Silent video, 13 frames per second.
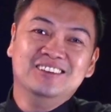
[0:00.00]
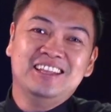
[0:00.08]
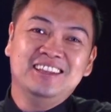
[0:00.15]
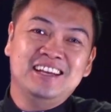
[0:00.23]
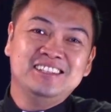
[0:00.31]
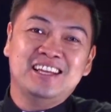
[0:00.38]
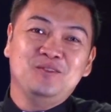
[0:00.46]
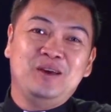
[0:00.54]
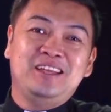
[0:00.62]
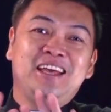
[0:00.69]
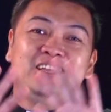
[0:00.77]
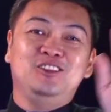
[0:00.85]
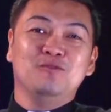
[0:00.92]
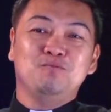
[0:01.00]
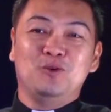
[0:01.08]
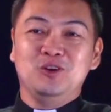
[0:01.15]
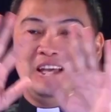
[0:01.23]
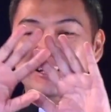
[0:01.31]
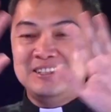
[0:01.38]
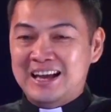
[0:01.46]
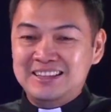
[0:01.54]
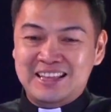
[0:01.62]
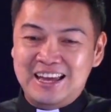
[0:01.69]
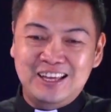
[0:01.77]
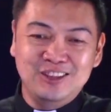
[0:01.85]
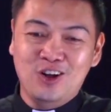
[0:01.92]
And so the things that we need to
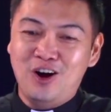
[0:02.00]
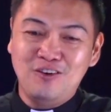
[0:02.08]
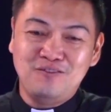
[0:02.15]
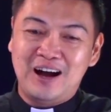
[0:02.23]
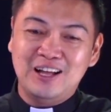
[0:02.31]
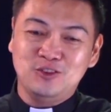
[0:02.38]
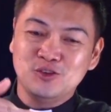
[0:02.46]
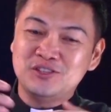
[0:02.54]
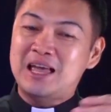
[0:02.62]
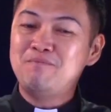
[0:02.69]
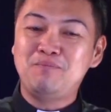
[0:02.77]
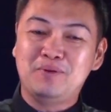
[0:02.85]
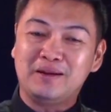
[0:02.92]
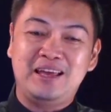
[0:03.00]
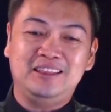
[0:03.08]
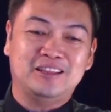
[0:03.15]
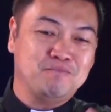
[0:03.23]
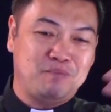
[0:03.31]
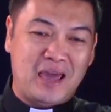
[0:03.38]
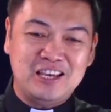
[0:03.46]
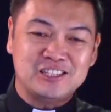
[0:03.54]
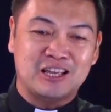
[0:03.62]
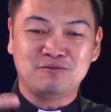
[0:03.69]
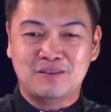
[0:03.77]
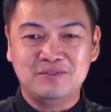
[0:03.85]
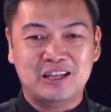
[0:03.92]
put inside the Innova to separate the
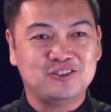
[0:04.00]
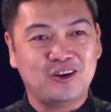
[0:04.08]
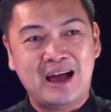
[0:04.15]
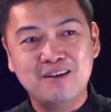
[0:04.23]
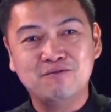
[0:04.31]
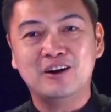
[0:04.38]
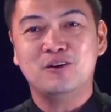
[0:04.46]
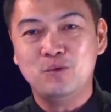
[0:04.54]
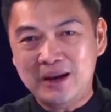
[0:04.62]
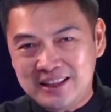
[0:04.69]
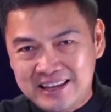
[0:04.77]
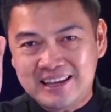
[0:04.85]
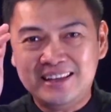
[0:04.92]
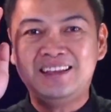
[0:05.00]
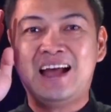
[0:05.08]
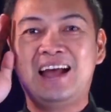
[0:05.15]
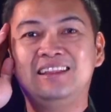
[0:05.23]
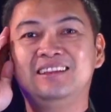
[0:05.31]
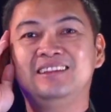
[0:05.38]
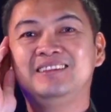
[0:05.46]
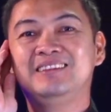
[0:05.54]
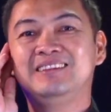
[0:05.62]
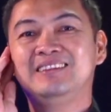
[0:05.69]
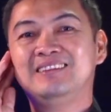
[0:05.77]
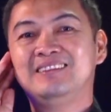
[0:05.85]
patient from the driver, we did that.